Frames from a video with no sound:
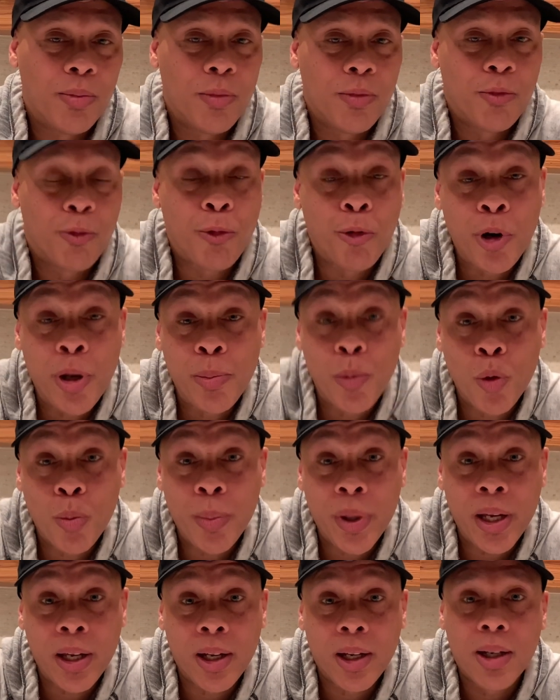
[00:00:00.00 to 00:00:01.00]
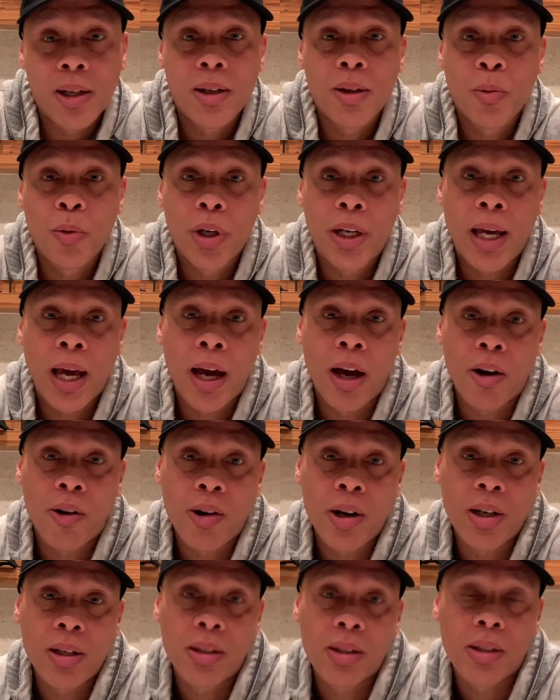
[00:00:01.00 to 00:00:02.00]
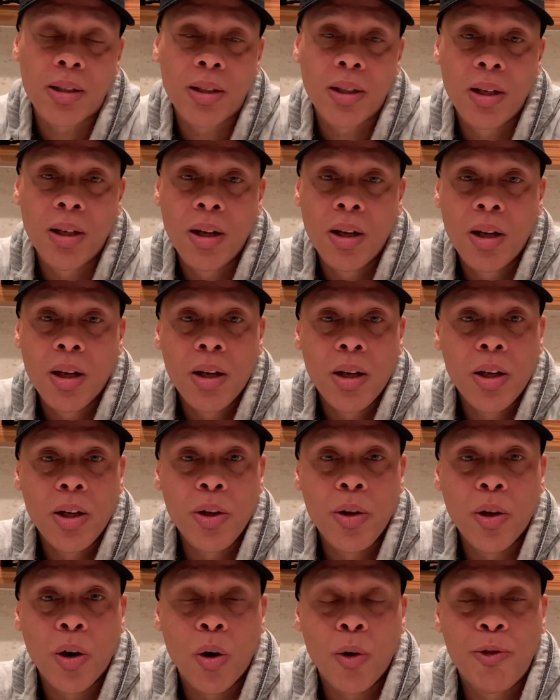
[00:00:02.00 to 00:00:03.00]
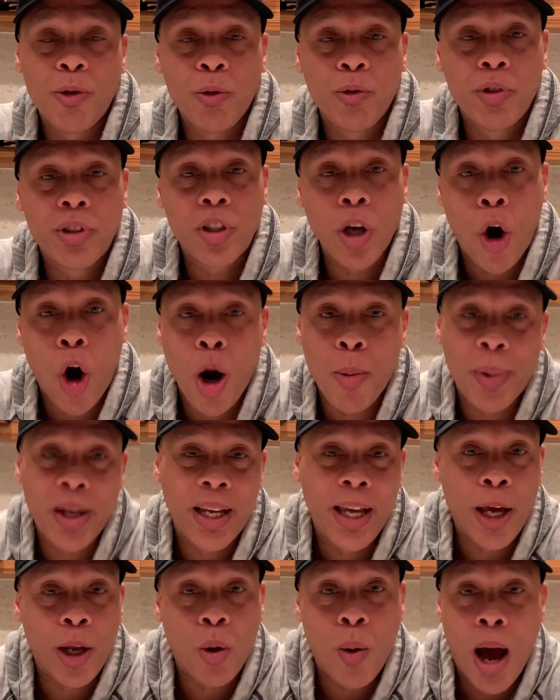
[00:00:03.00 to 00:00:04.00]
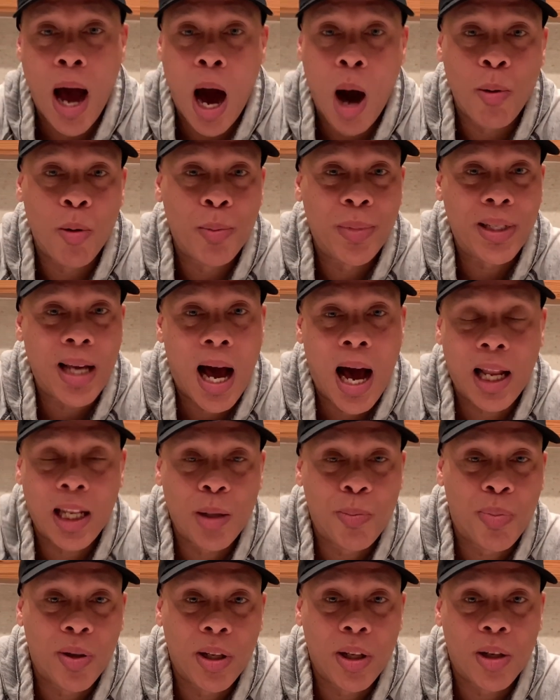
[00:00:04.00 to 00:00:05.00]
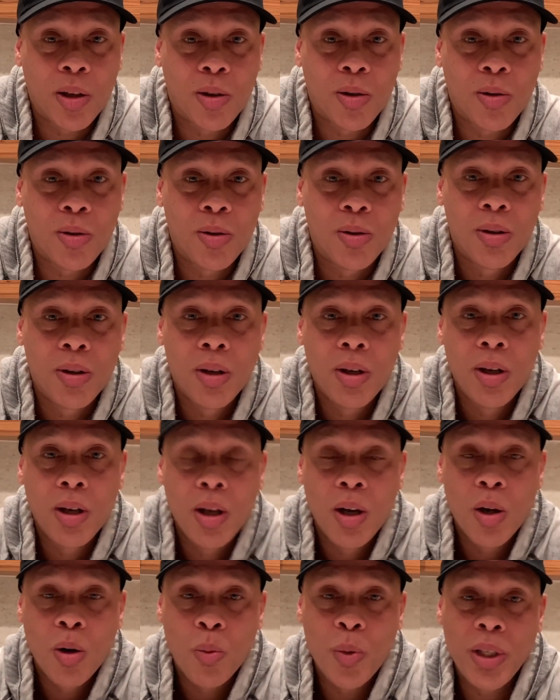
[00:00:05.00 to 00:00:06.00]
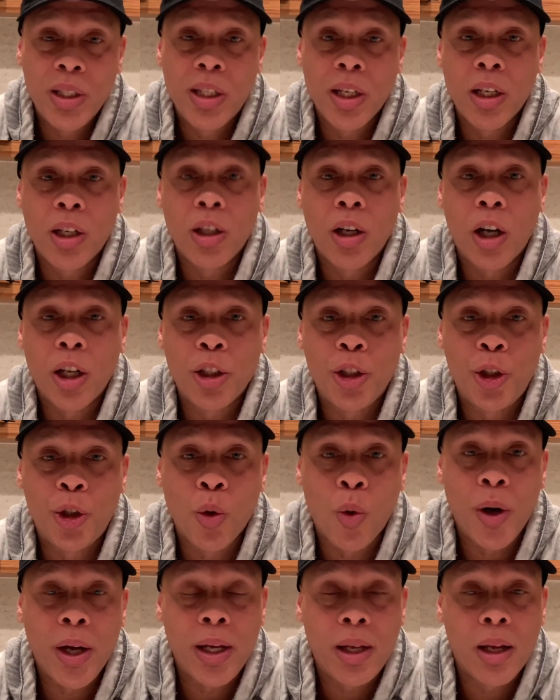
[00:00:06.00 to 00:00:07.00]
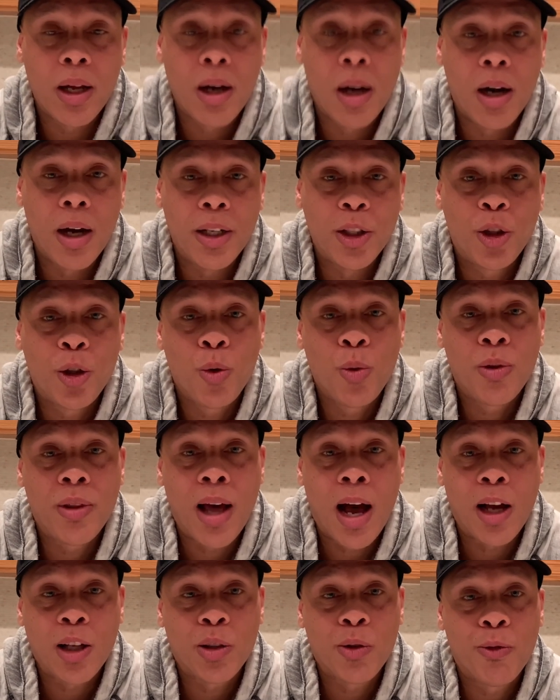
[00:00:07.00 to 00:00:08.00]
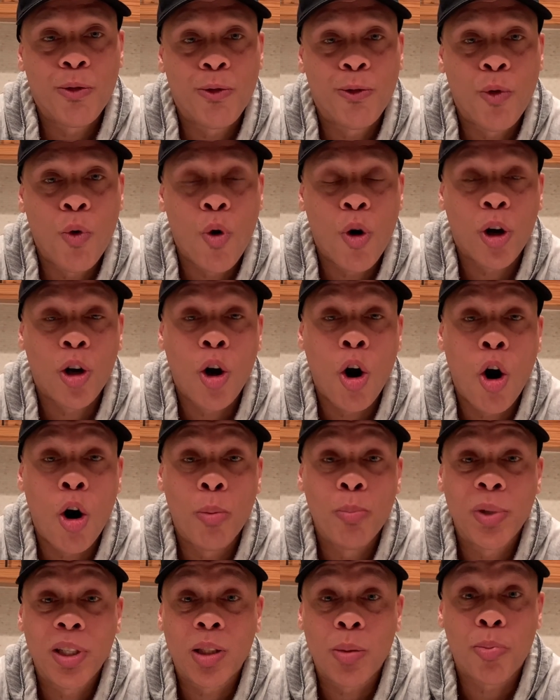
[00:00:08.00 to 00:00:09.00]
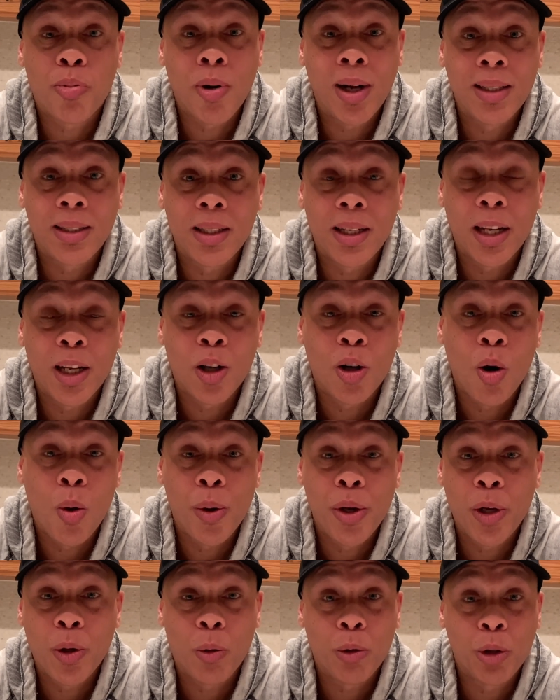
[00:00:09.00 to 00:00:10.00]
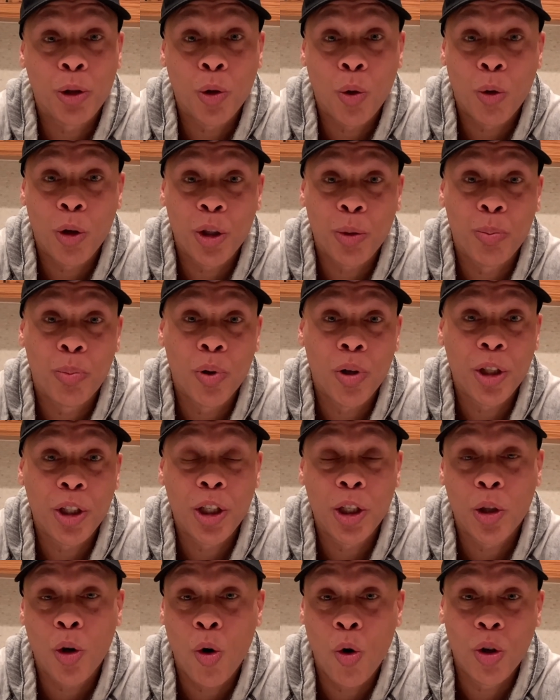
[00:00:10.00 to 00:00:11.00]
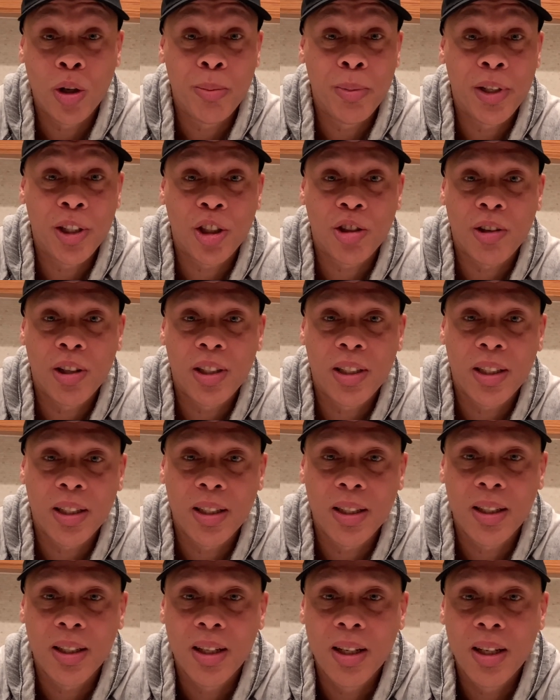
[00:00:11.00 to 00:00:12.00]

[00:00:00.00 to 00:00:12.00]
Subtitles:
Free Mumia with KRS, you know, the Armageddon album is highly political. We did a joint in 2004 called Mr. President, going in on George Bush, his whole administration.